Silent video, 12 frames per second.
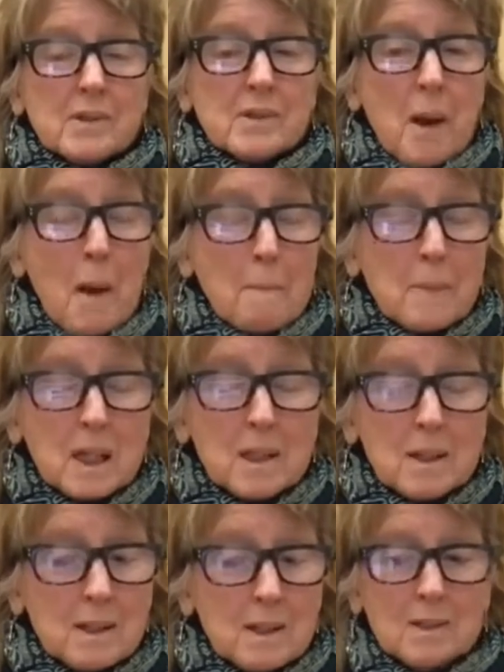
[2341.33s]
not
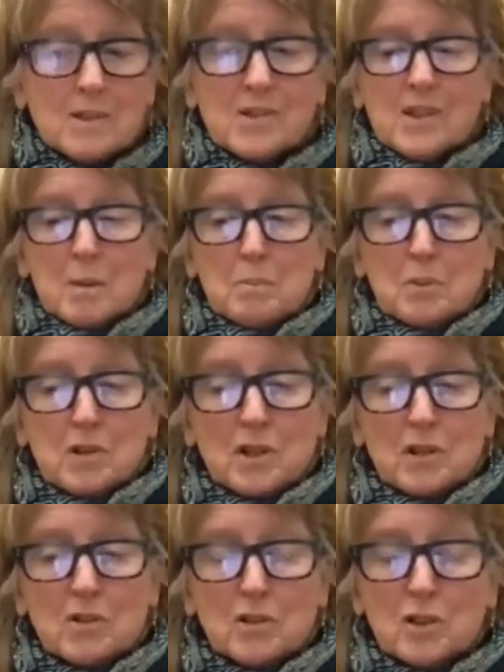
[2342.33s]
because they
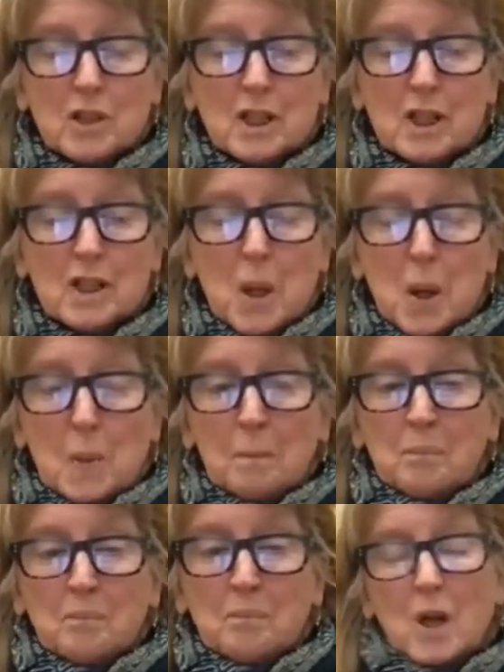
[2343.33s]
particularly
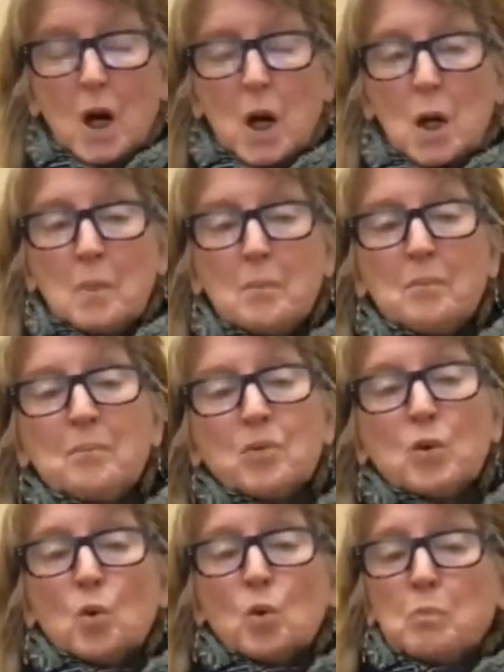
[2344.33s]

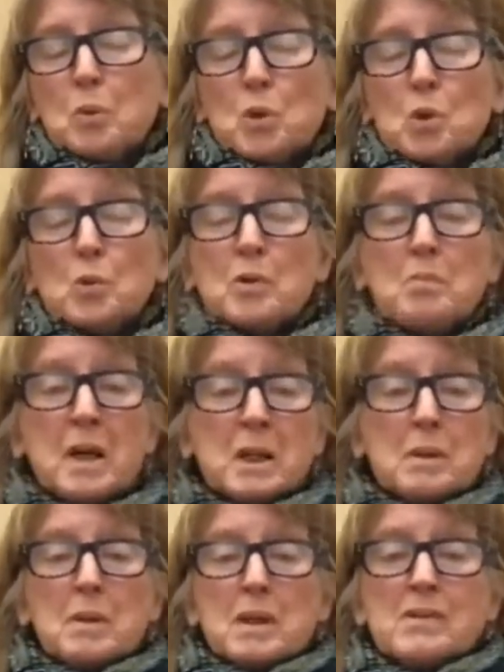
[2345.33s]
were poor with money,
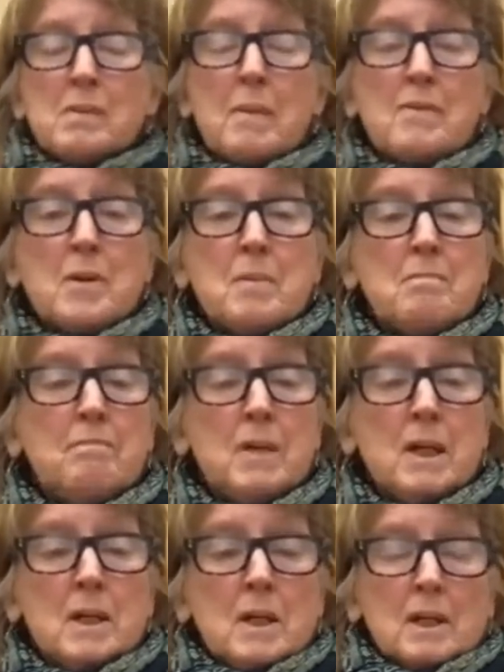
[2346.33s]
but some of them
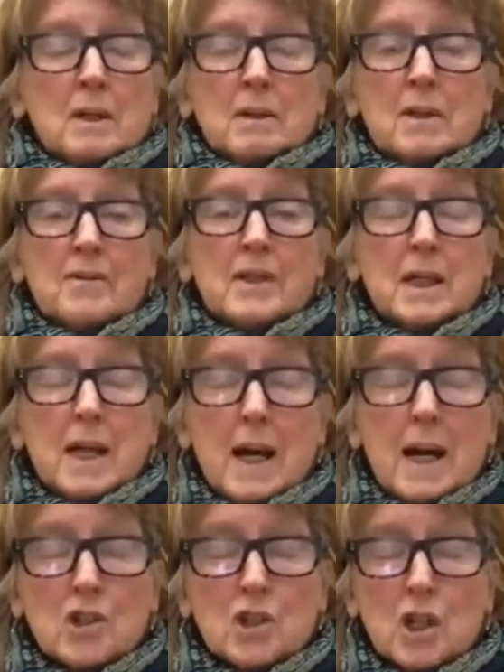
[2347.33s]
live in a
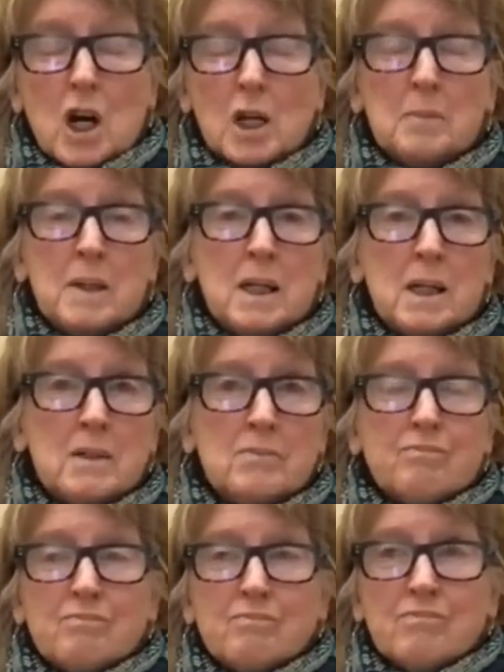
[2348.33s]
cash economy.
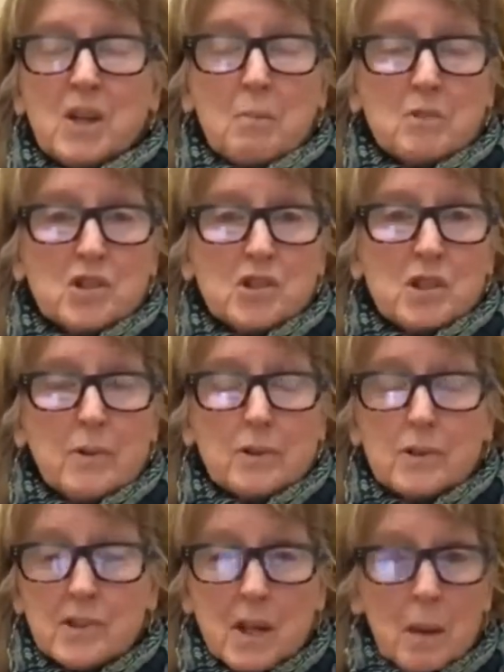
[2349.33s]
Some just never
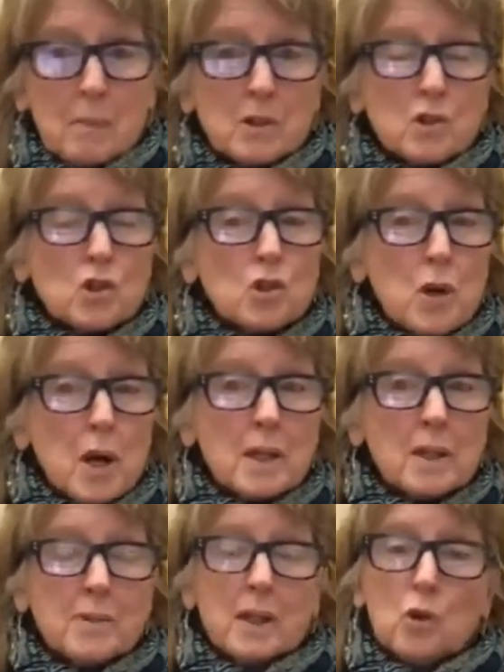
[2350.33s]
established
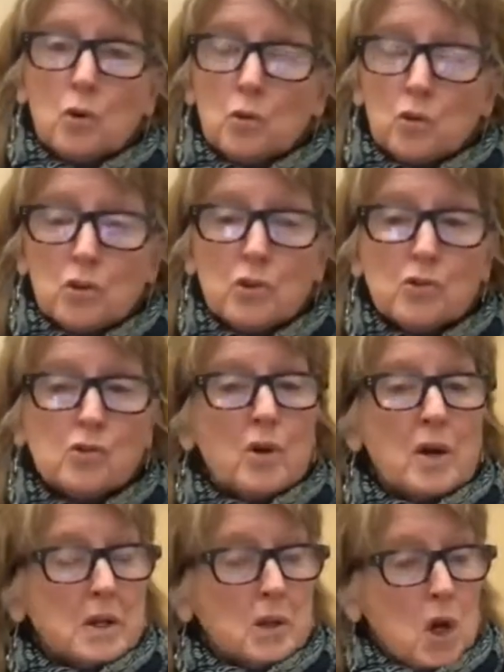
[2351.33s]
credit. They don't use
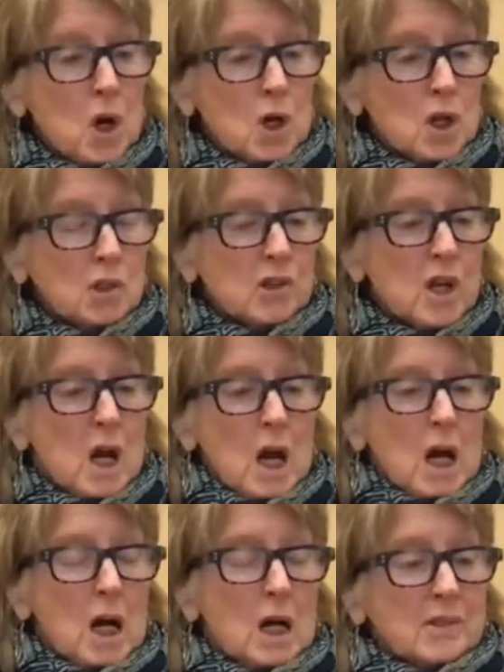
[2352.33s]
credit cards.
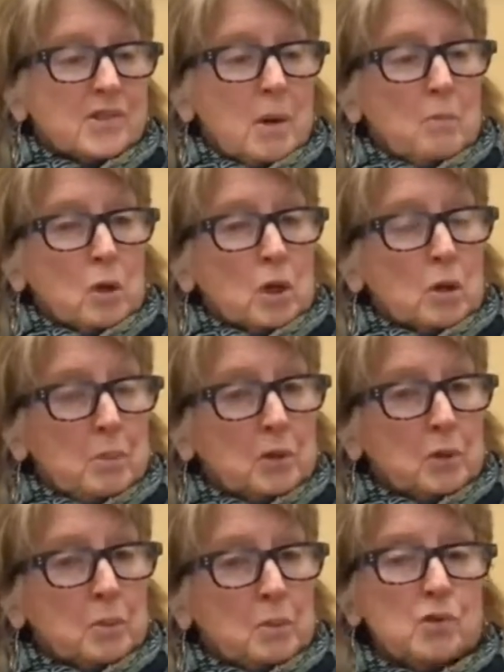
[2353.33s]
Some work
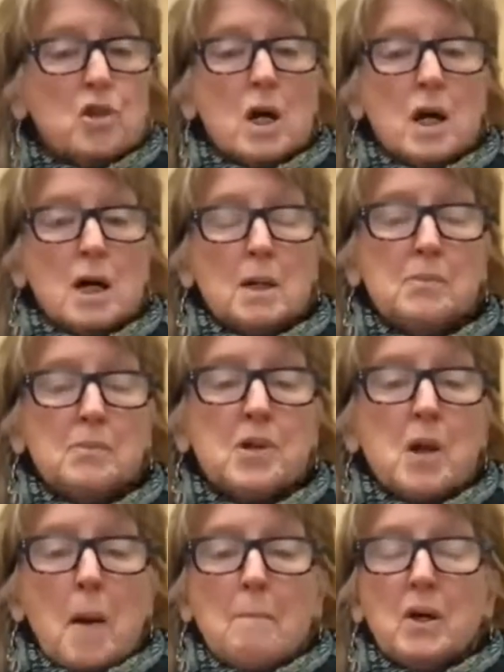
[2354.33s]
multiple jobs,
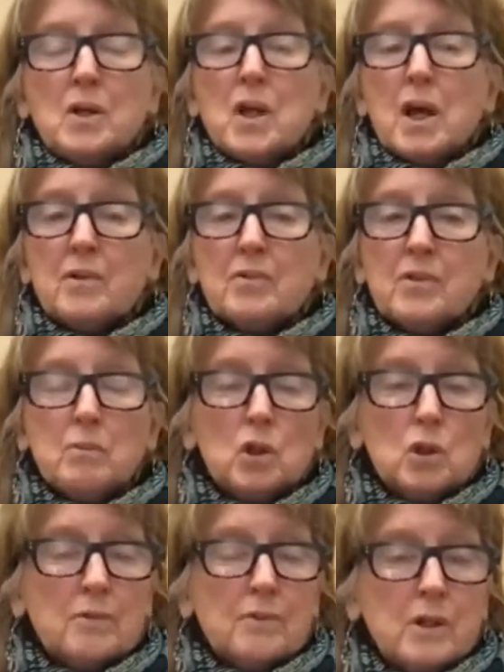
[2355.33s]
but none of them
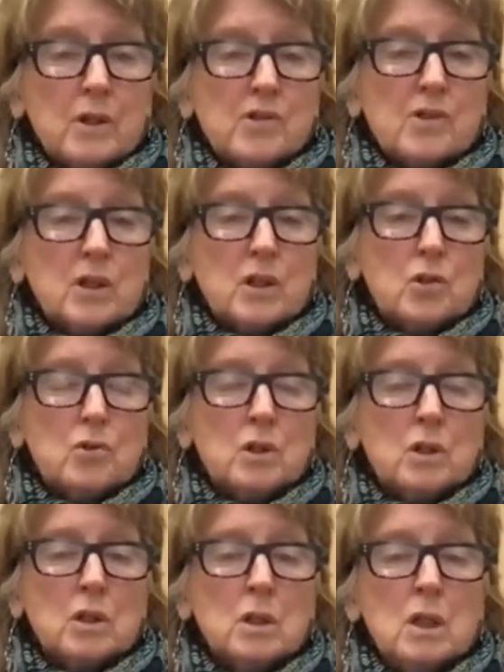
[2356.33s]
look very
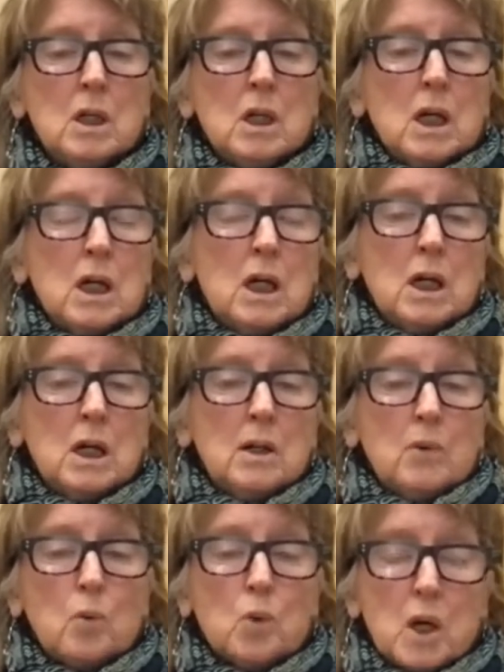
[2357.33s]
secure.
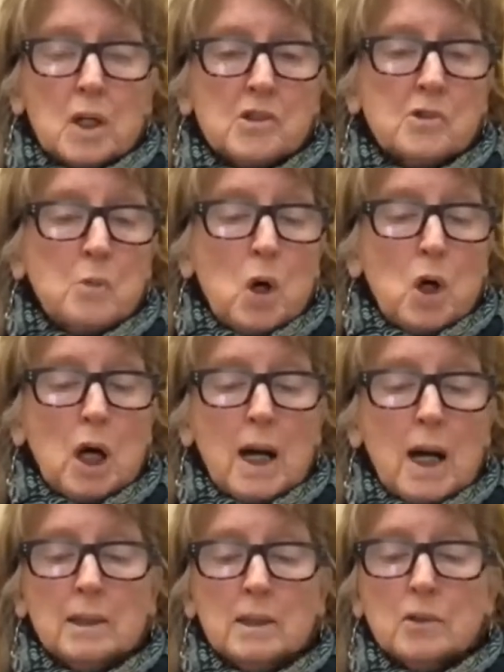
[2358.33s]
We're on a small
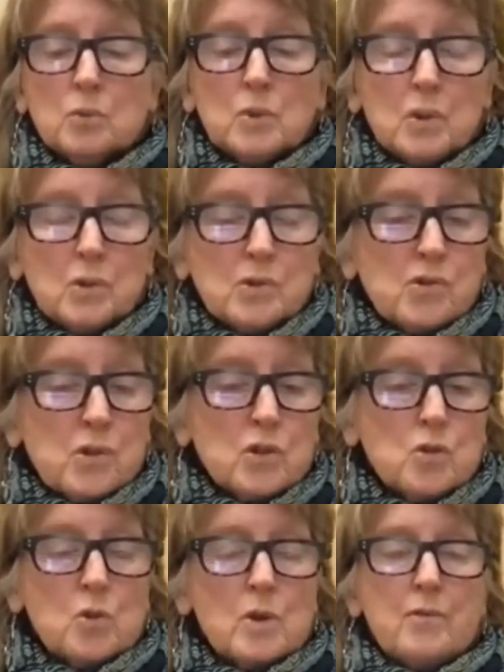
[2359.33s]
island. There's only
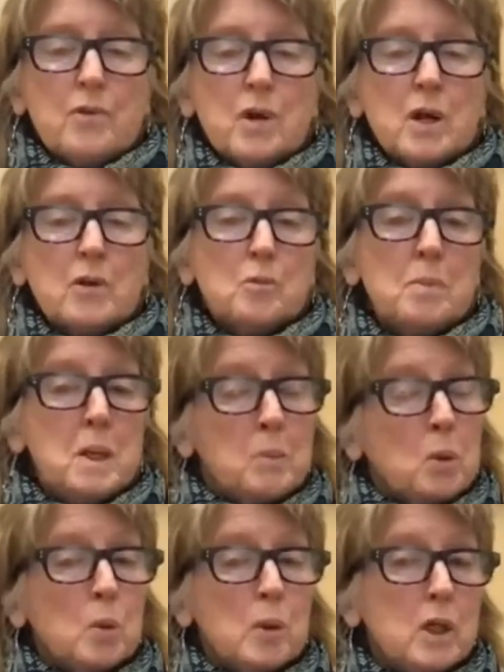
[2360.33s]
2,400
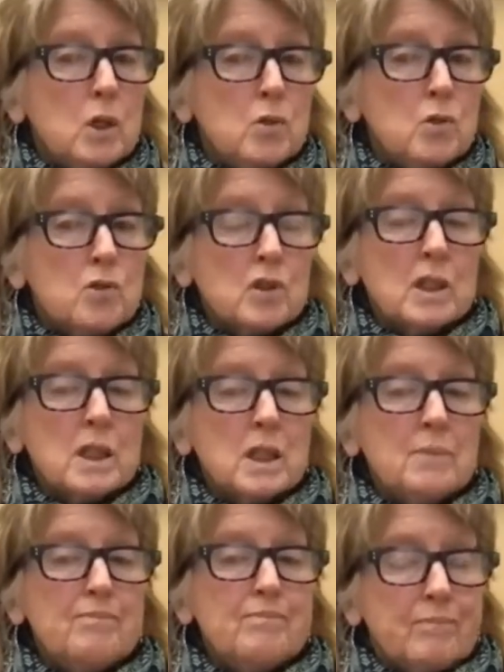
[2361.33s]
people. We
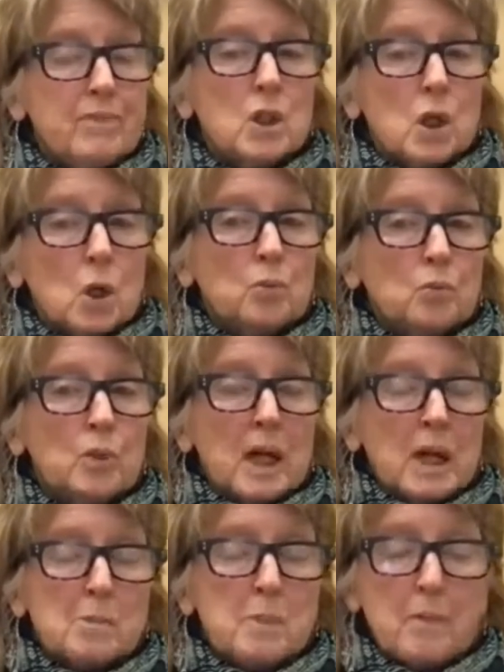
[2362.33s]
usually, we
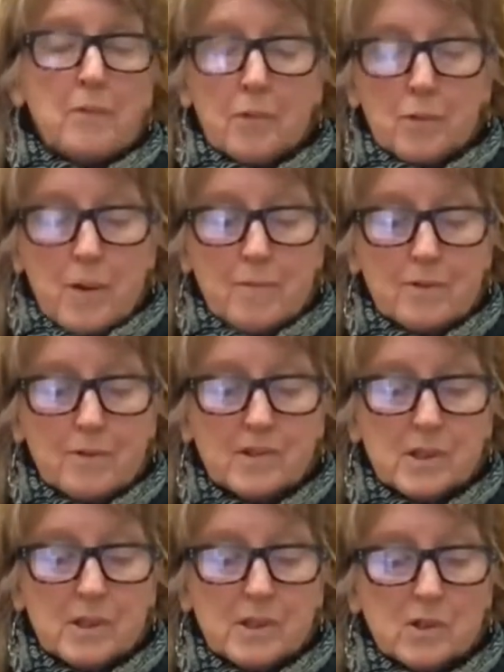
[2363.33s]
ask people for
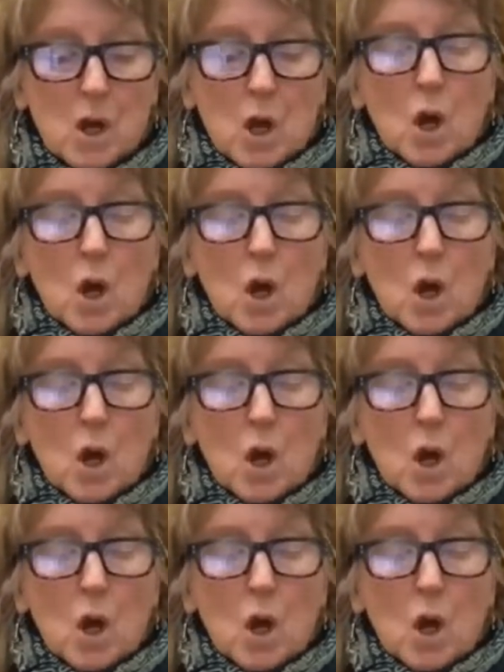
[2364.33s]
references.